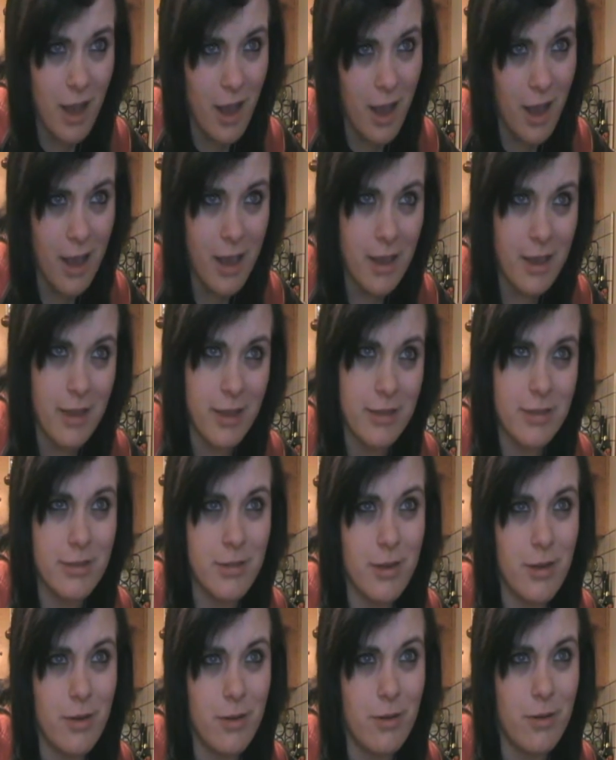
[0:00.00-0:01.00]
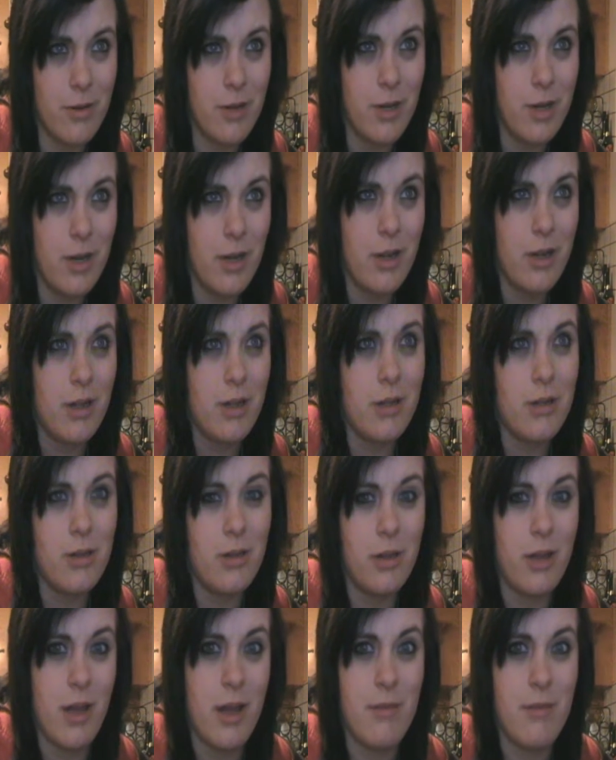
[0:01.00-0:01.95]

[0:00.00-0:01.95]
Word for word: hey, let's go look